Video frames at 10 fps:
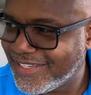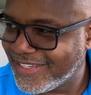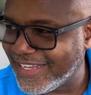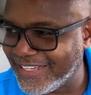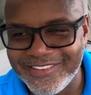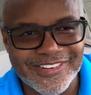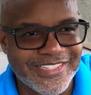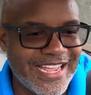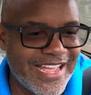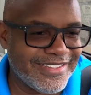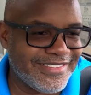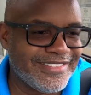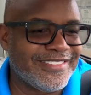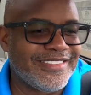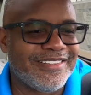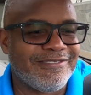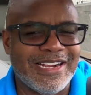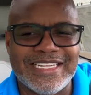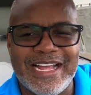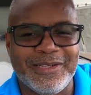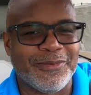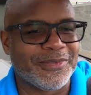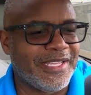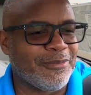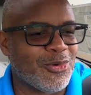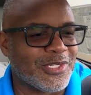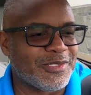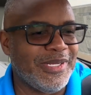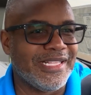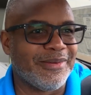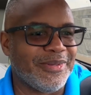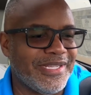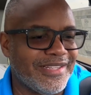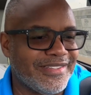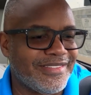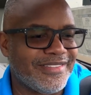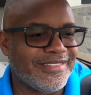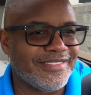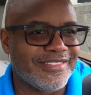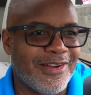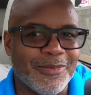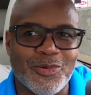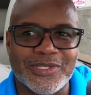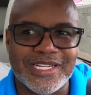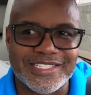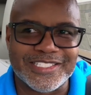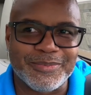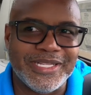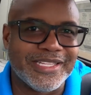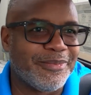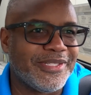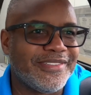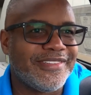Can't do it yet. Right now, they don't think I'm going the speed limit yet. No, I'm going under the speed limit.